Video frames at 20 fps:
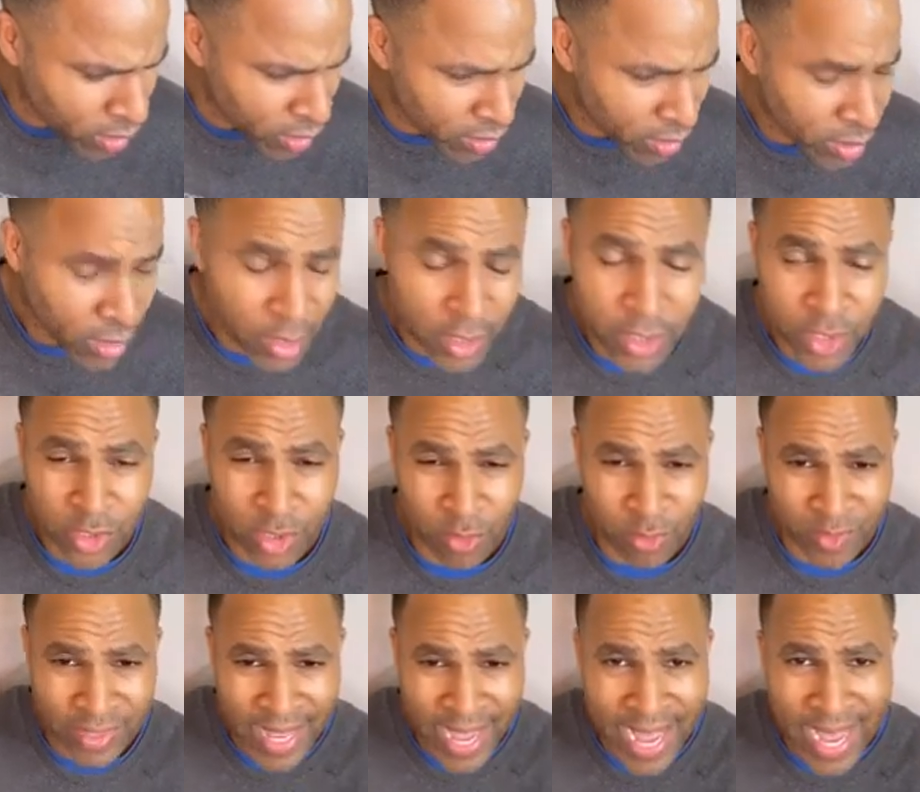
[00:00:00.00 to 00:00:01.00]
So
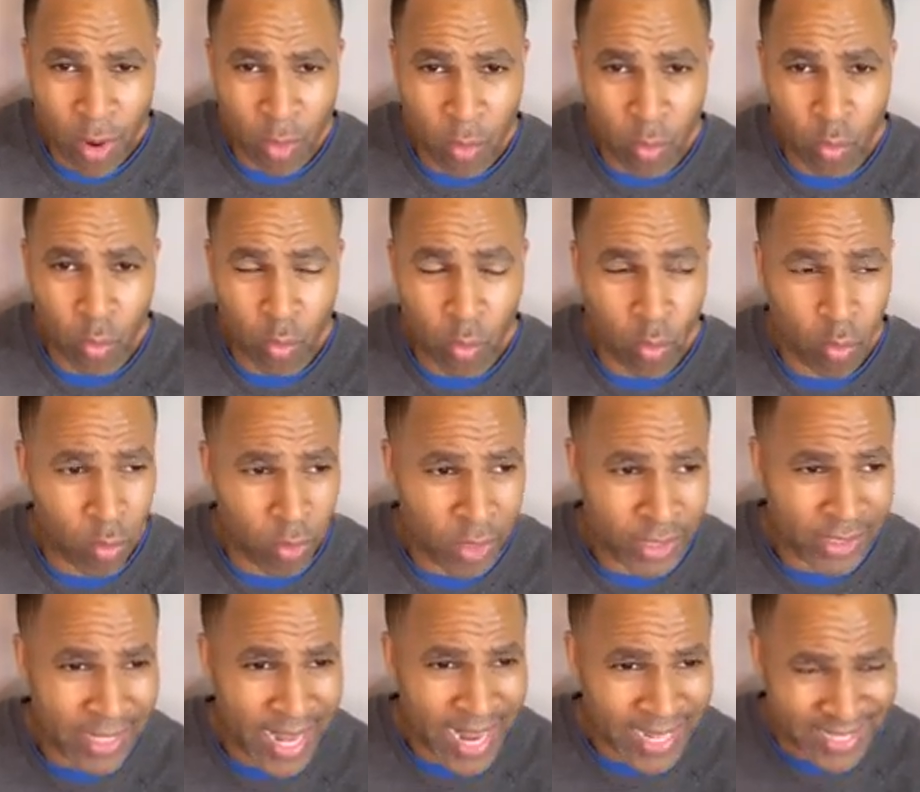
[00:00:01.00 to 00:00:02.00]
that
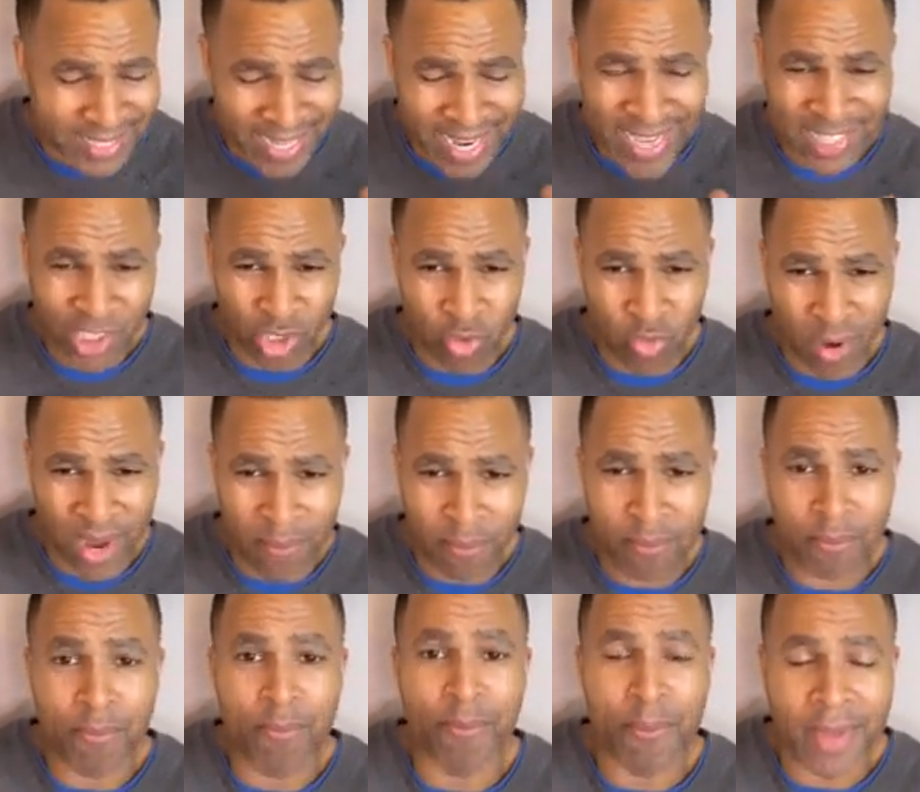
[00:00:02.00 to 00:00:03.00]
that takes great
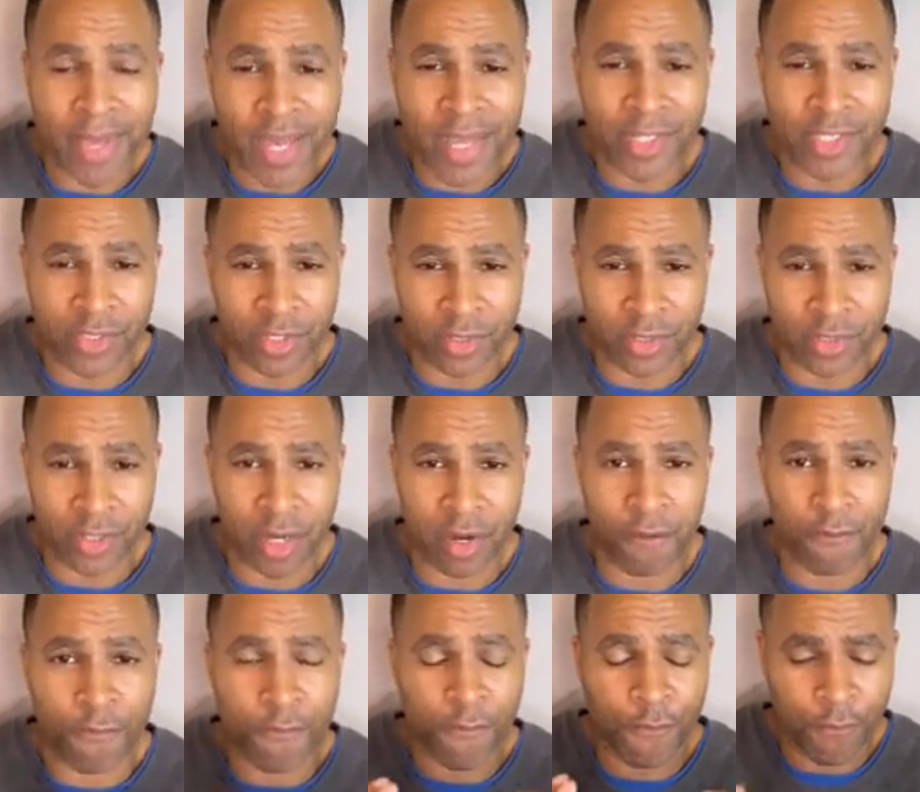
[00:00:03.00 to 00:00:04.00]
measures of
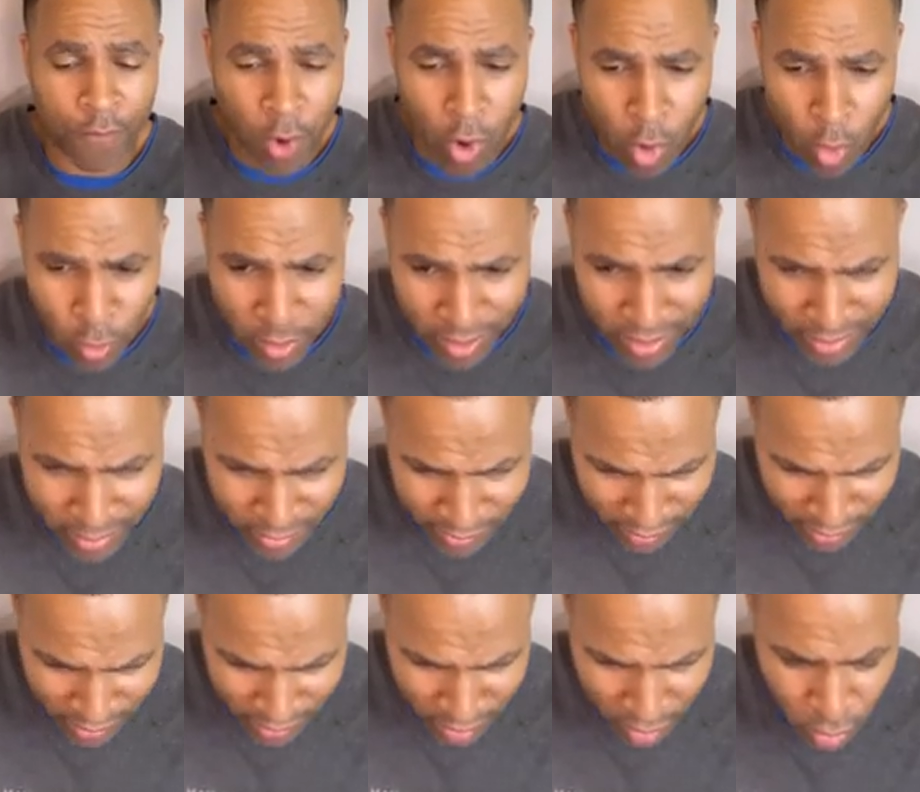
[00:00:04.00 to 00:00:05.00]
focusing
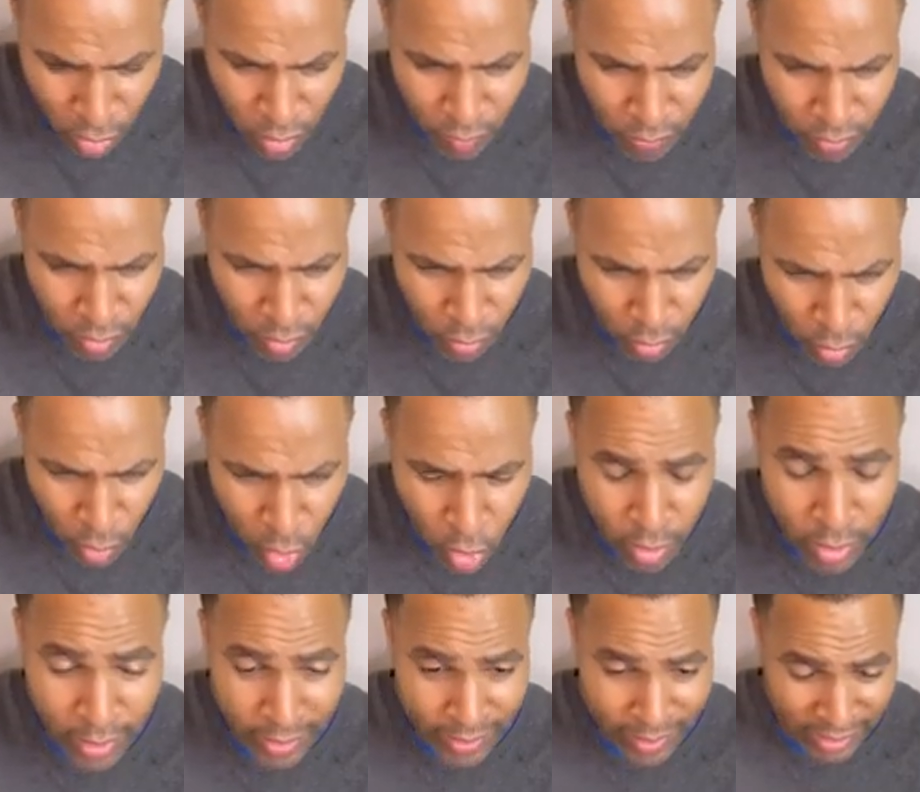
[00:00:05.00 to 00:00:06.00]
on the Lord,
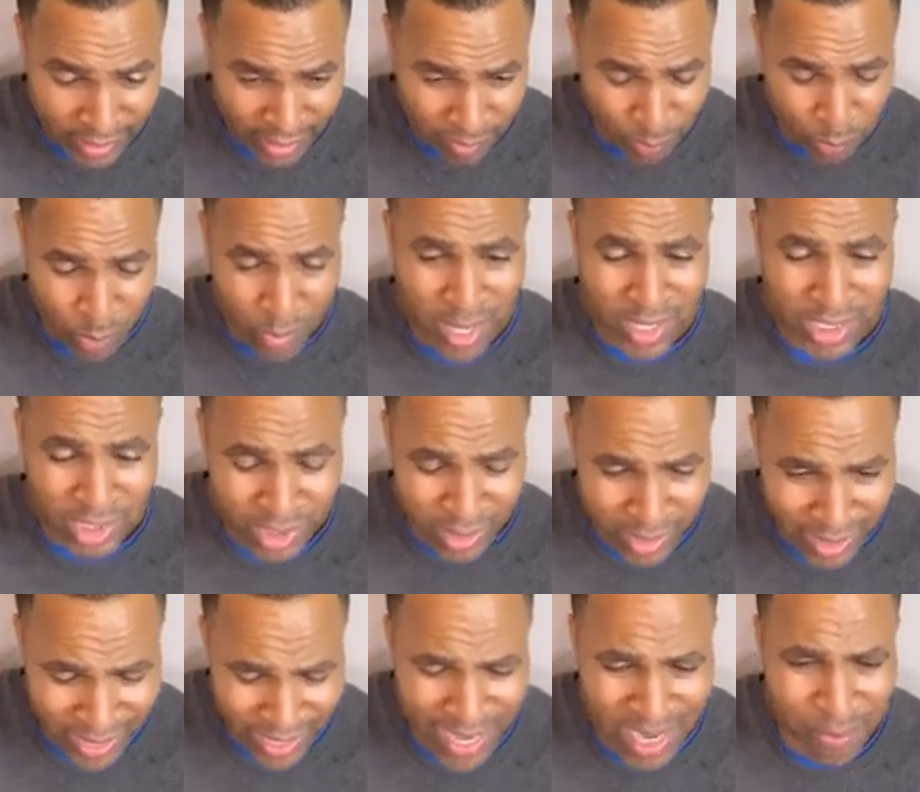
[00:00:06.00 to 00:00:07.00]
especially
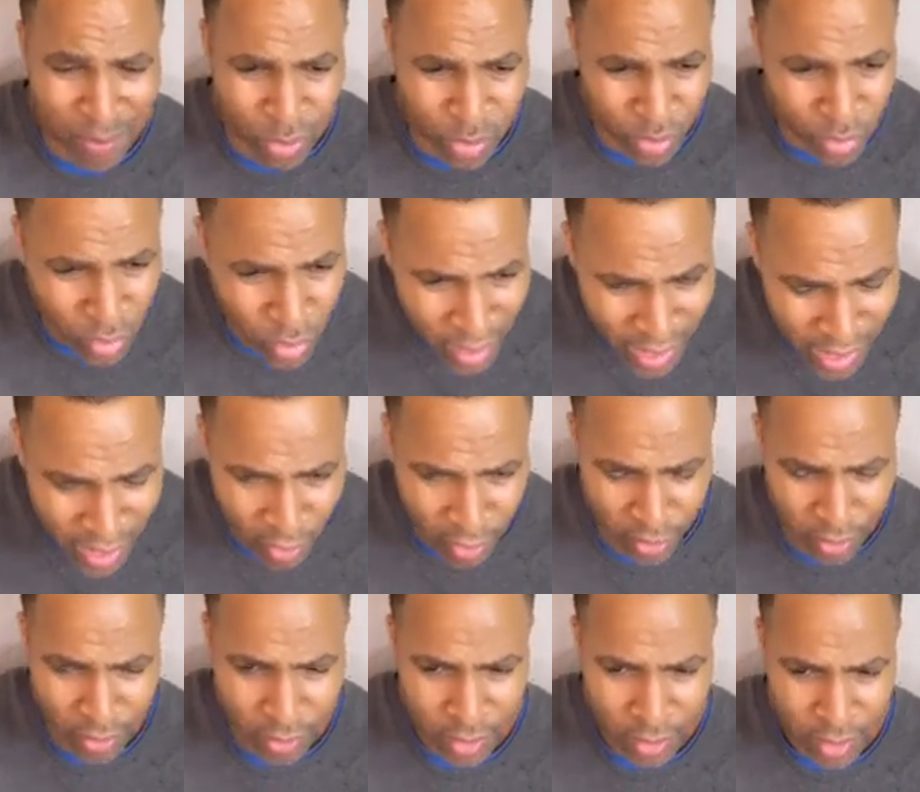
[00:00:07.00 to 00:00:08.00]
in prayer.
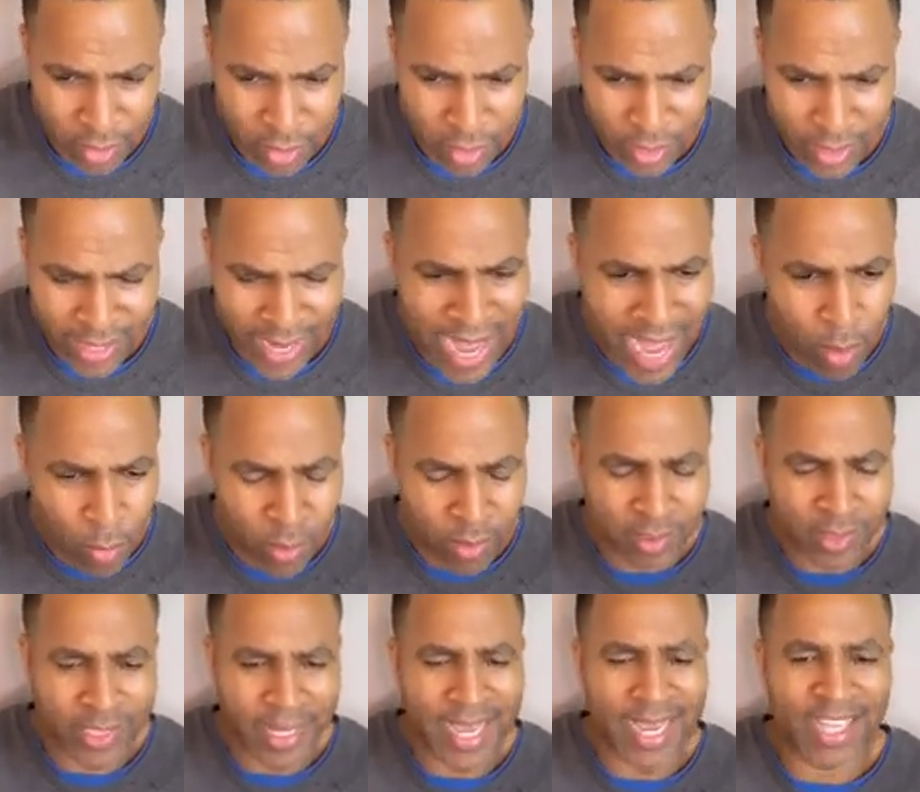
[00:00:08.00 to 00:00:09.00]
God will
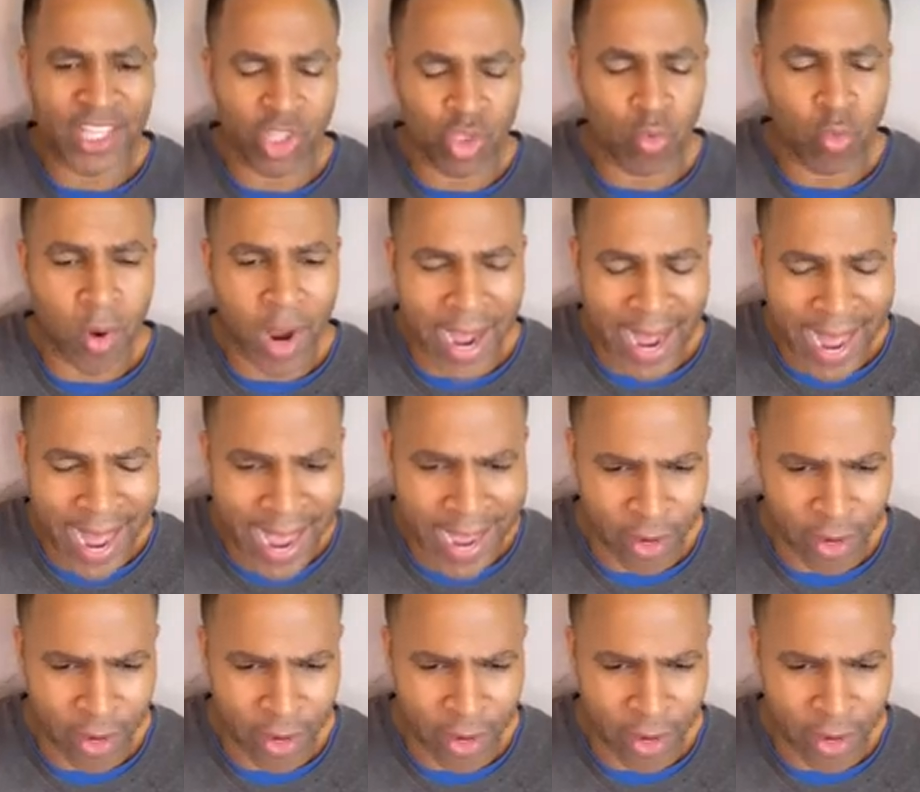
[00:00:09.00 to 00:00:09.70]
take you higher.